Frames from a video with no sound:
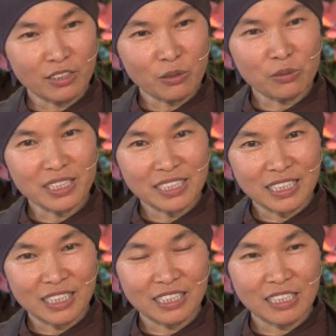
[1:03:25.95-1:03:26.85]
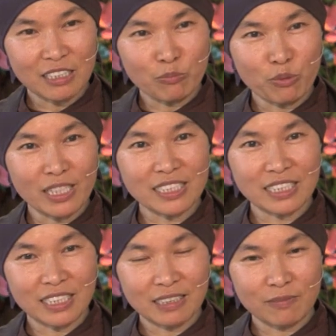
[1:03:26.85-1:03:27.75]
noticing it and
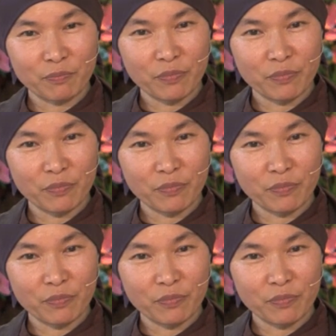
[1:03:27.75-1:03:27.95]
embracing it.